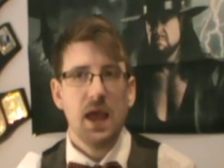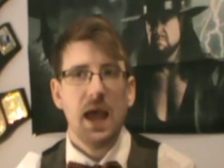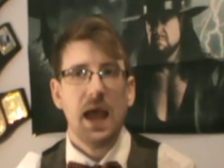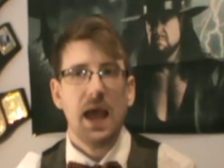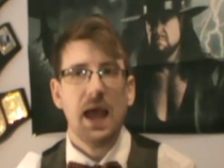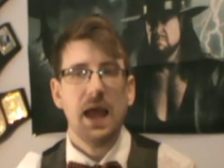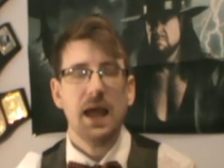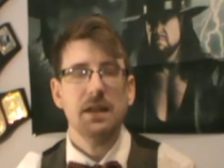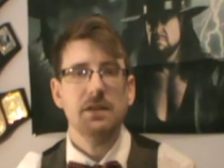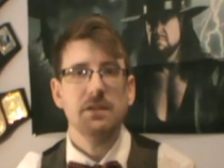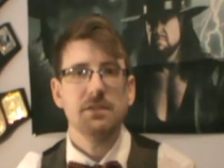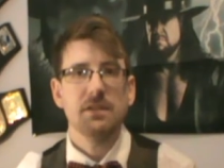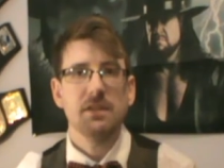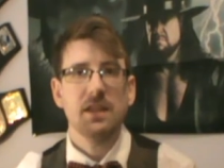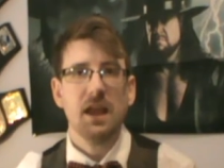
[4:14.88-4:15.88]

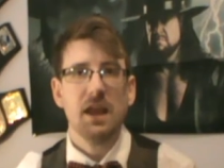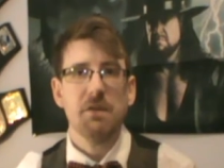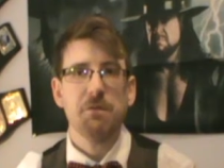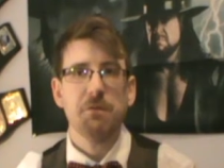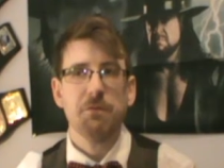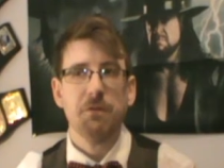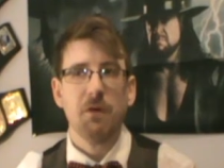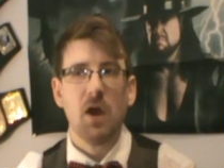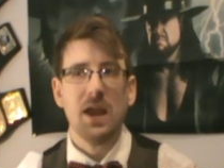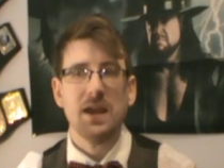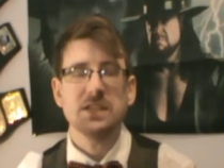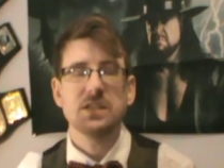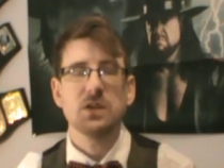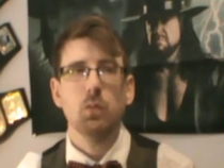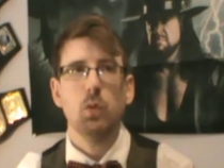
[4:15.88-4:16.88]
and they
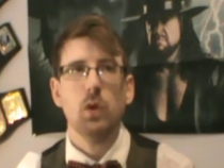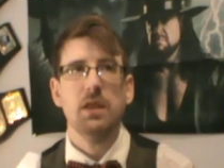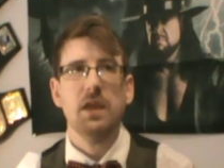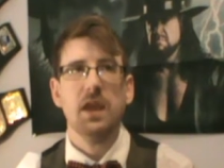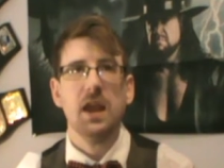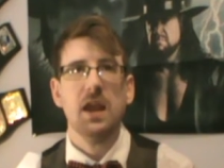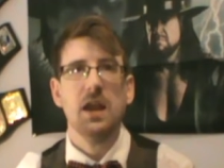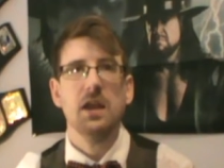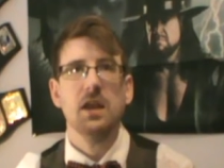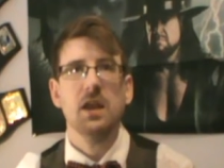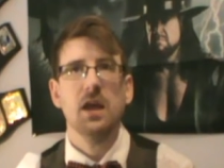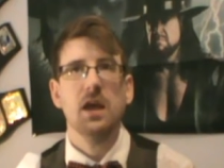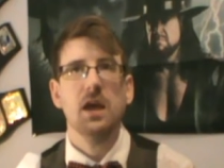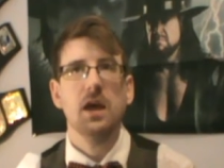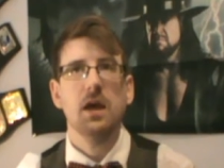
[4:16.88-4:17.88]
fight
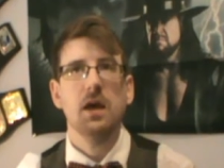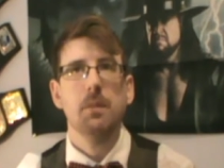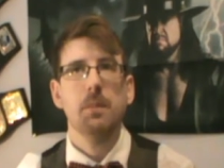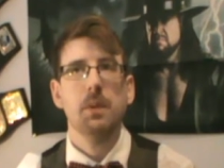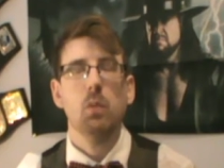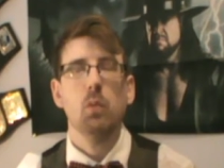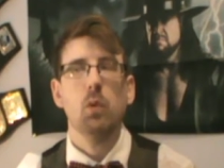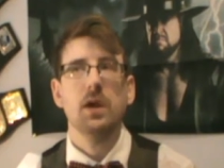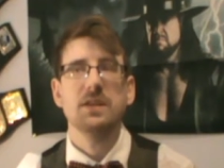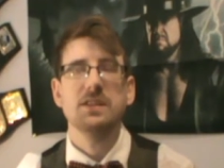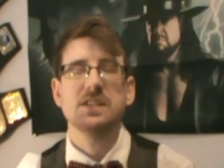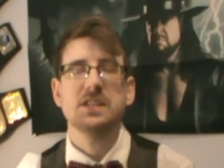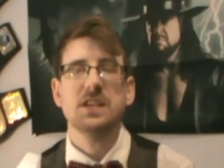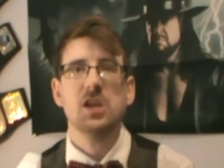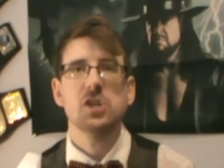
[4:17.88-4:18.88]
within what is
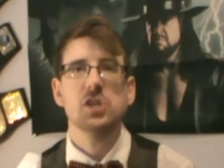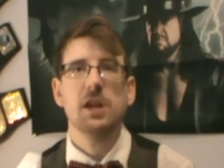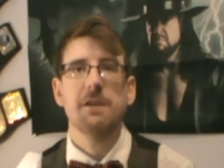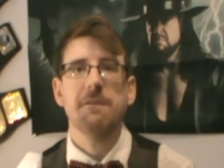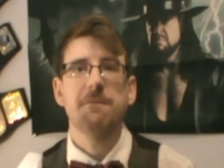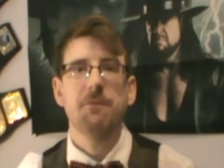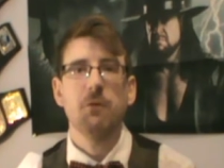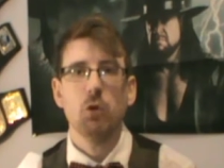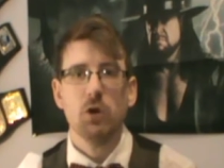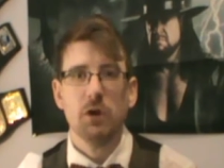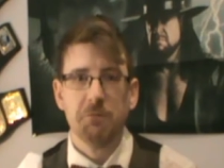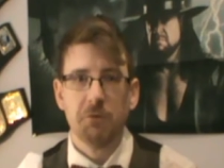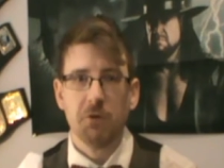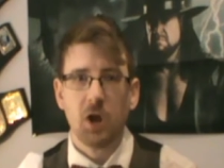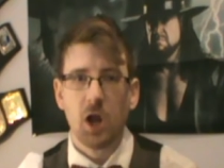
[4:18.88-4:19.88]
essentially 4
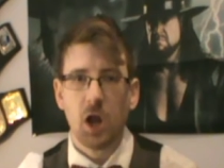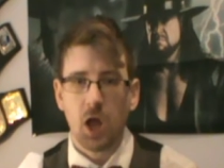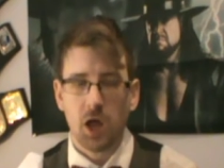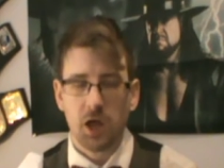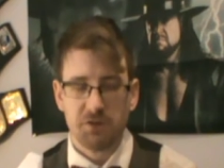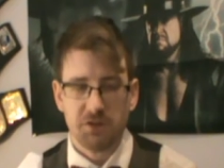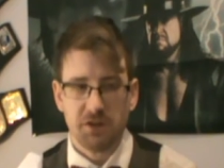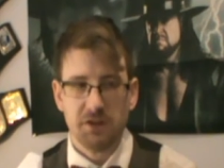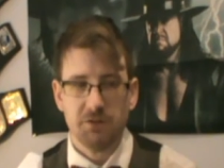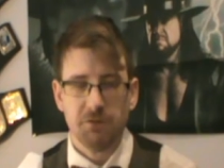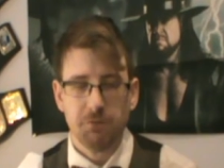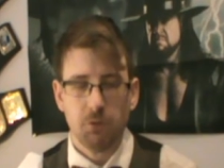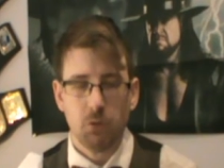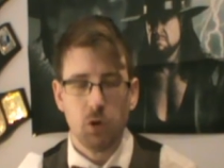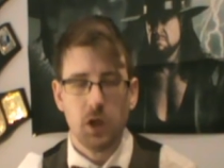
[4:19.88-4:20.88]
different classes
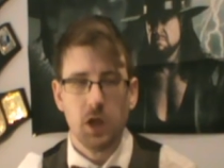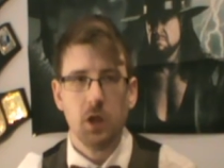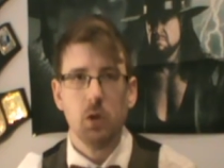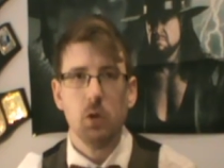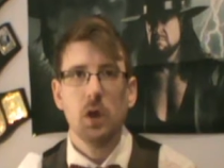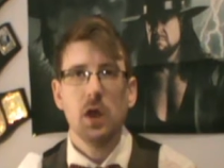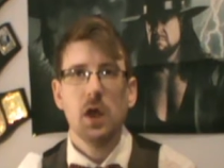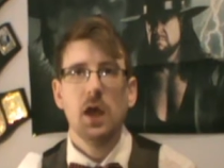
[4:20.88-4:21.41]
for you.